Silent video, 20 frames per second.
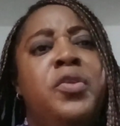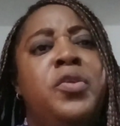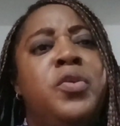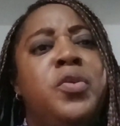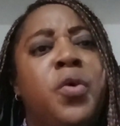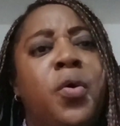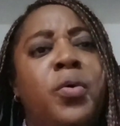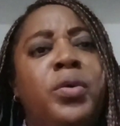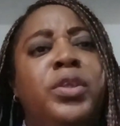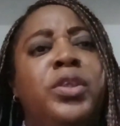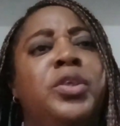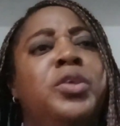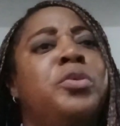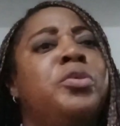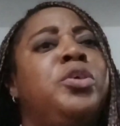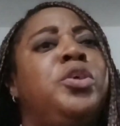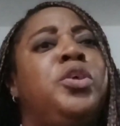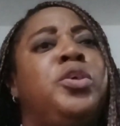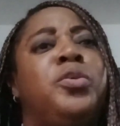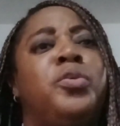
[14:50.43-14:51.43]
those
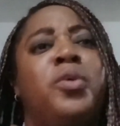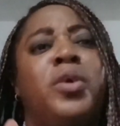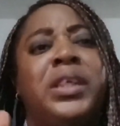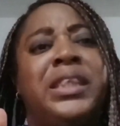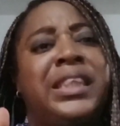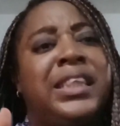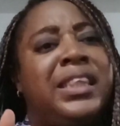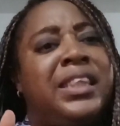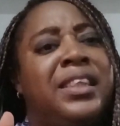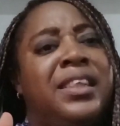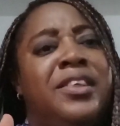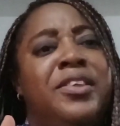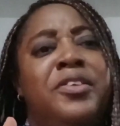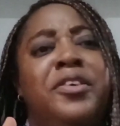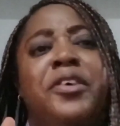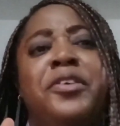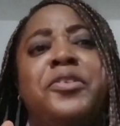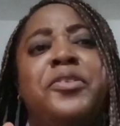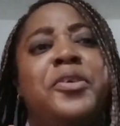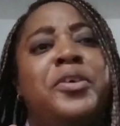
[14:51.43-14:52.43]
you trust,
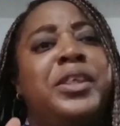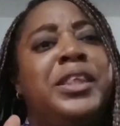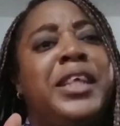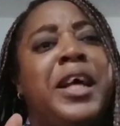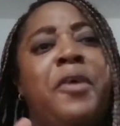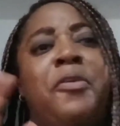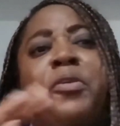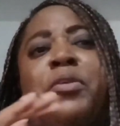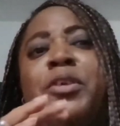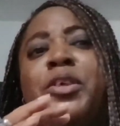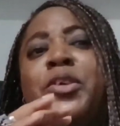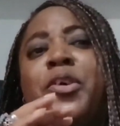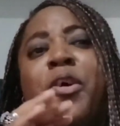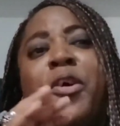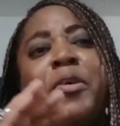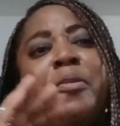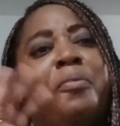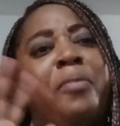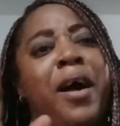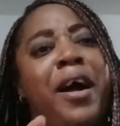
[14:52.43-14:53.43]
not those that will
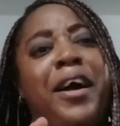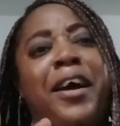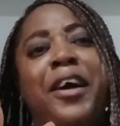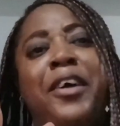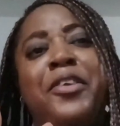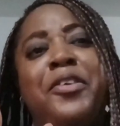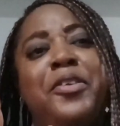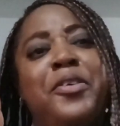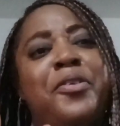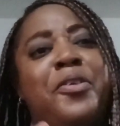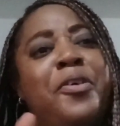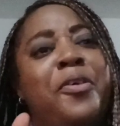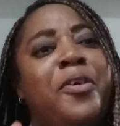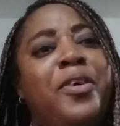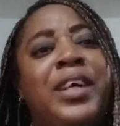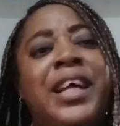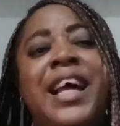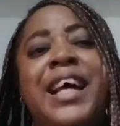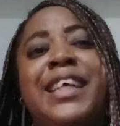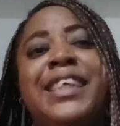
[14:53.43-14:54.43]
talk back at you
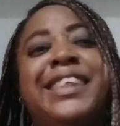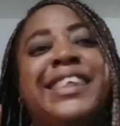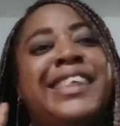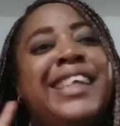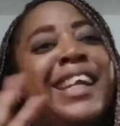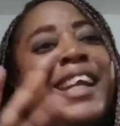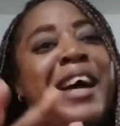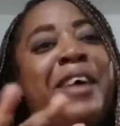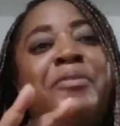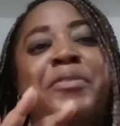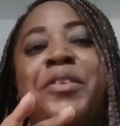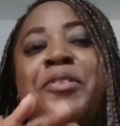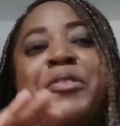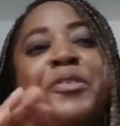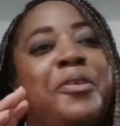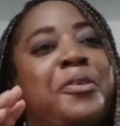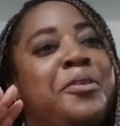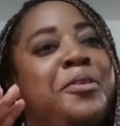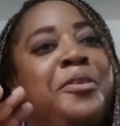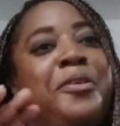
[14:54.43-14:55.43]
or slam.
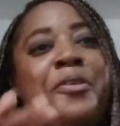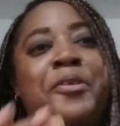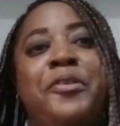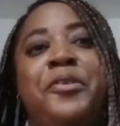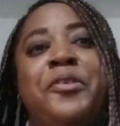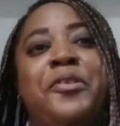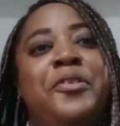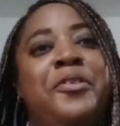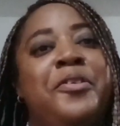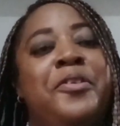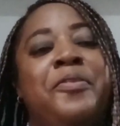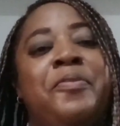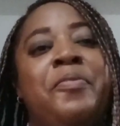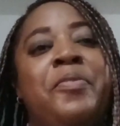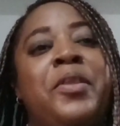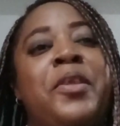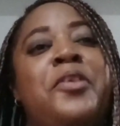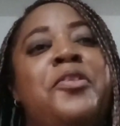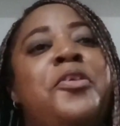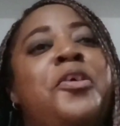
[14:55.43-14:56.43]
No, no, no, no.
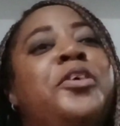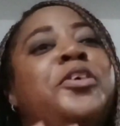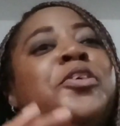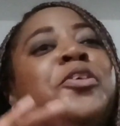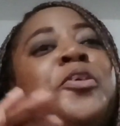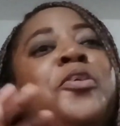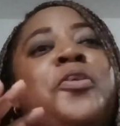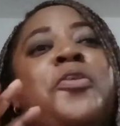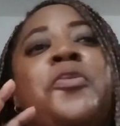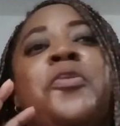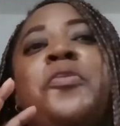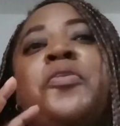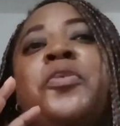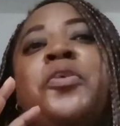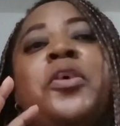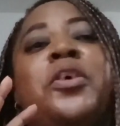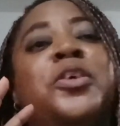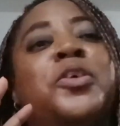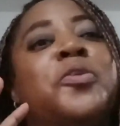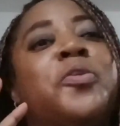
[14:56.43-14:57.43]
Those
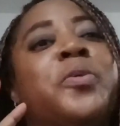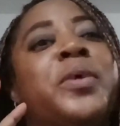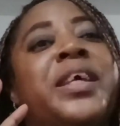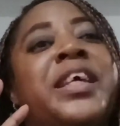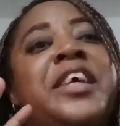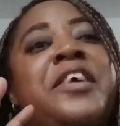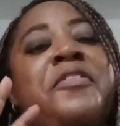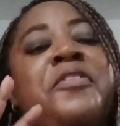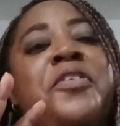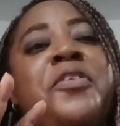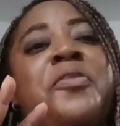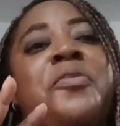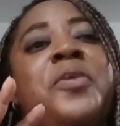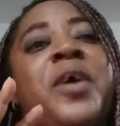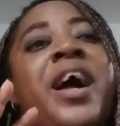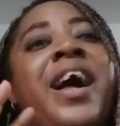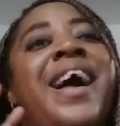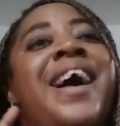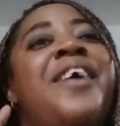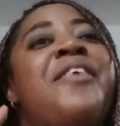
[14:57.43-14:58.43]
who will give you
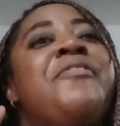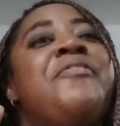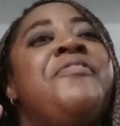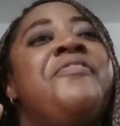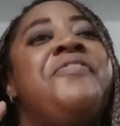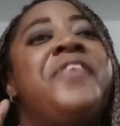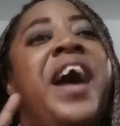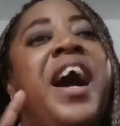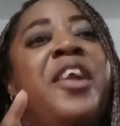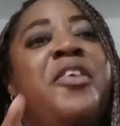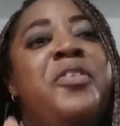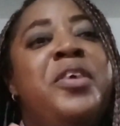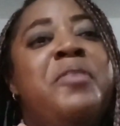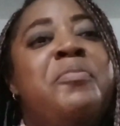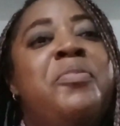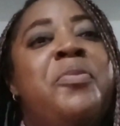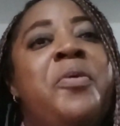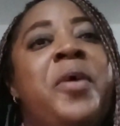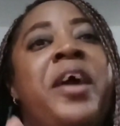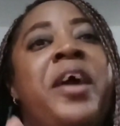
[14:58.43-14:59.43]
valuable